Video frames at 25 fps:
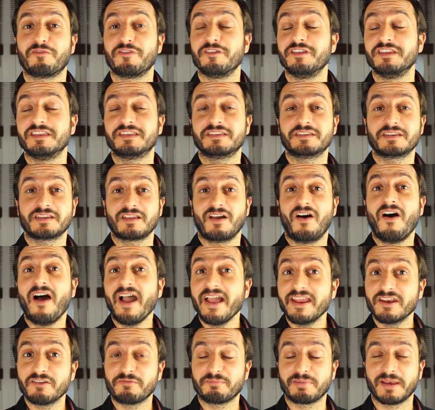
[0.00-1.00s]
these
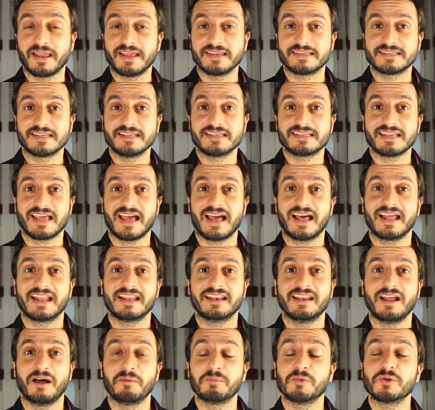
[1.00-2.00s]
kind of places
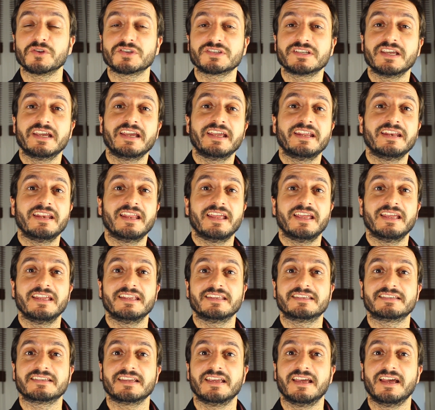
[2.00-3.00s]
and I'm not saying
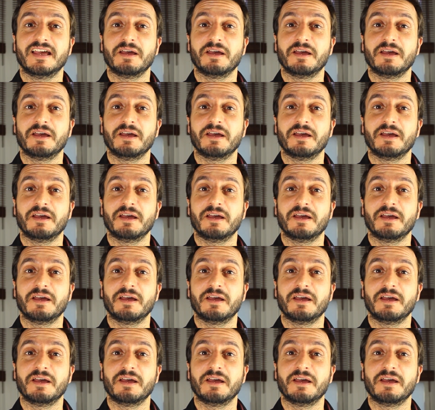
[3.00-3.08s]
it's